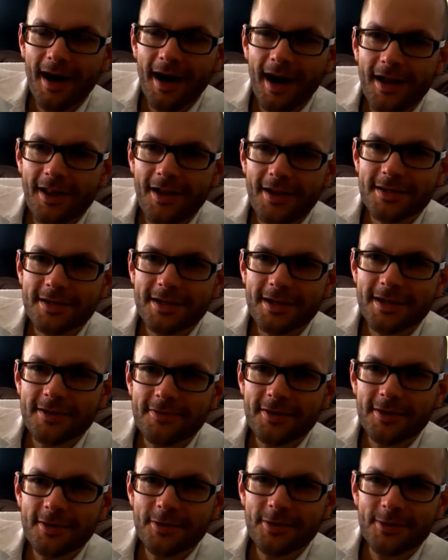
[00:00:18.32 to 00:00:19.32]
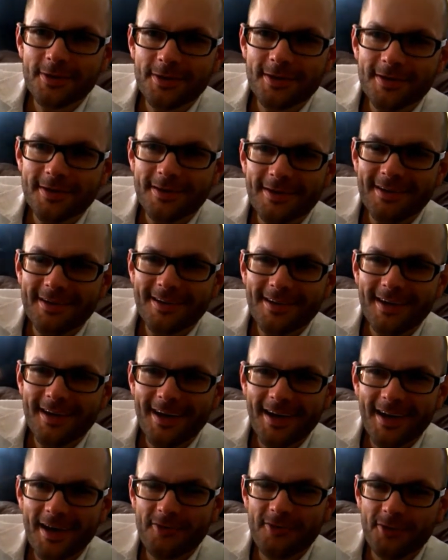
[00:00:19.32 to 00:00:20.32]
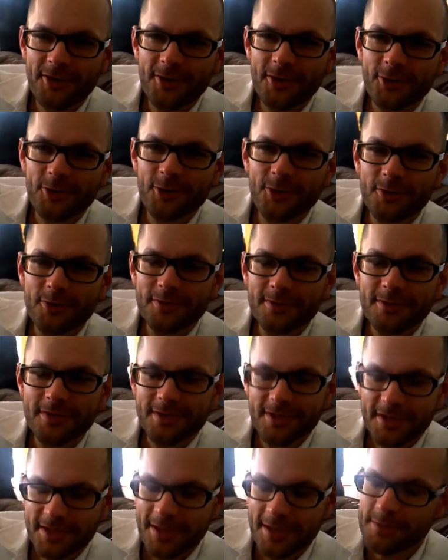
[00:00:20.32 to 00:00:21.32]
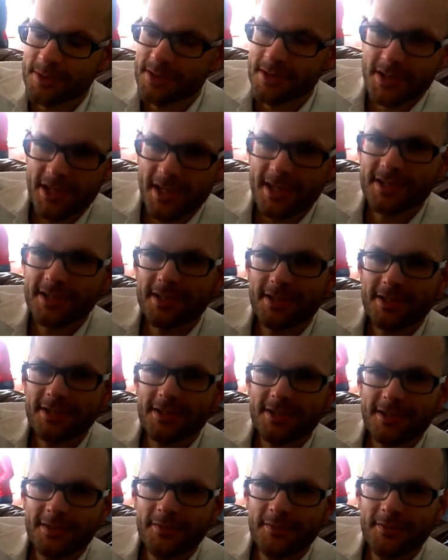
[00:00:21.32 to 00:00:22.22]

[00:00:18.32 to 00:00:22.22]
I'd like to give you a few suggestions